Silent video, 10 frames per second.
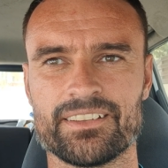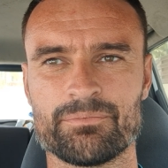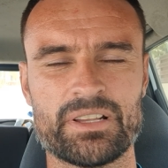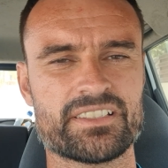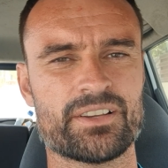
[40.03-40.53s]

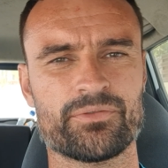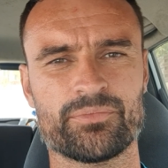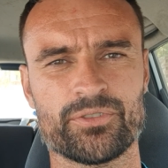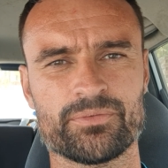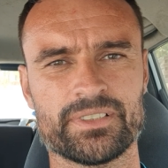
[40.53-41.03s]
men's
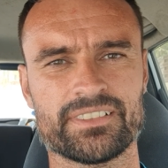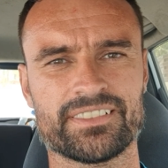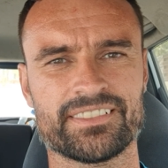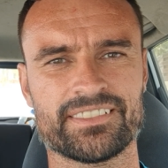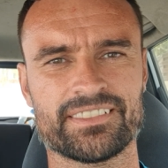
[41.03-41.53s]
self-improvement,
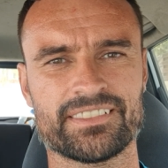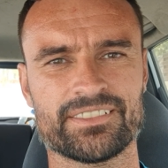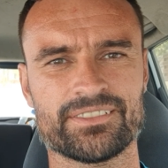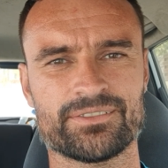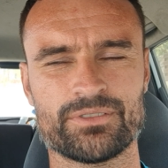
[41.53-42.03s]

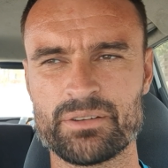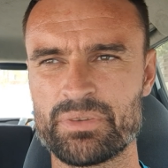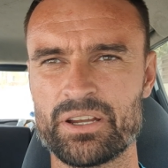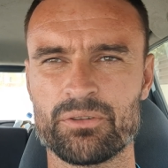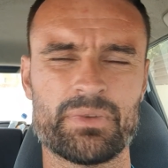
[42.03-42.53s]
red
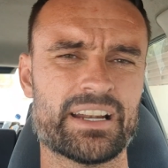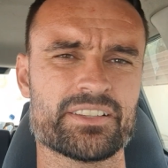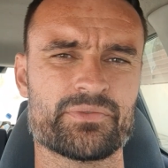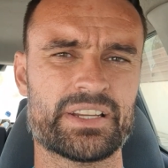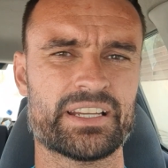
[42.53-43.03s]
pill,
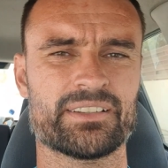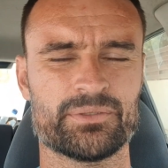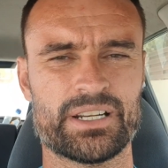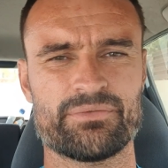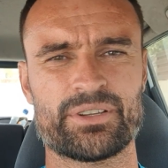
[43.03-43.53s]
manosphere,
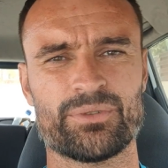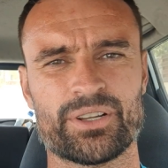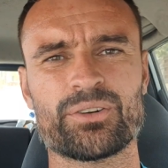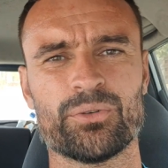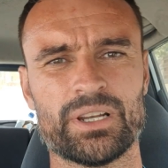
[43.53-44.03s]
whatever you want to
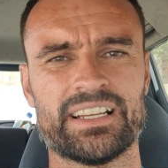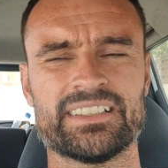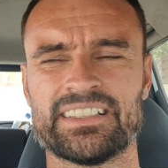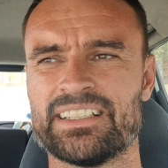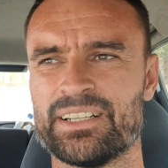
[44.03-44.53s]
call it.
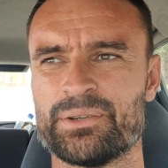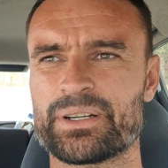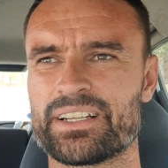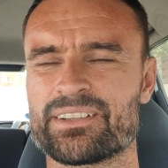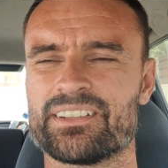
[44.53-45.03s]
We're
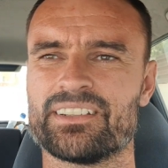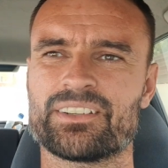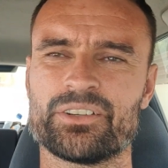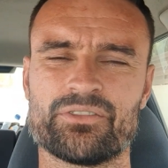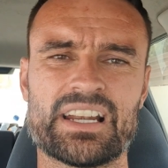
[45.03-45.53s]

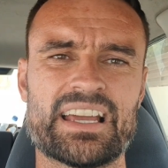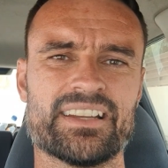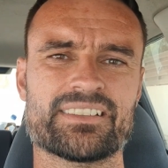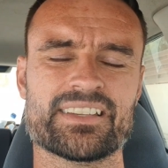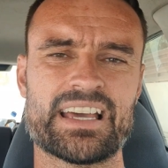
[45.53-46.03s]
going to relate
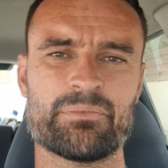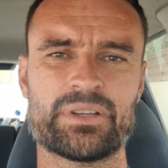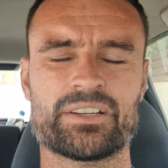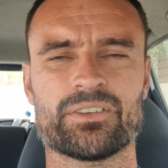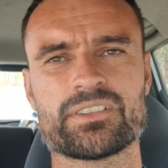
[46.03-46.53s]
it to that,
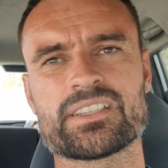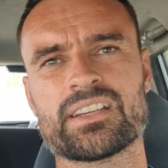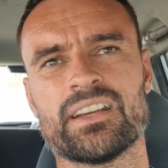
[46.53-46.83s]
because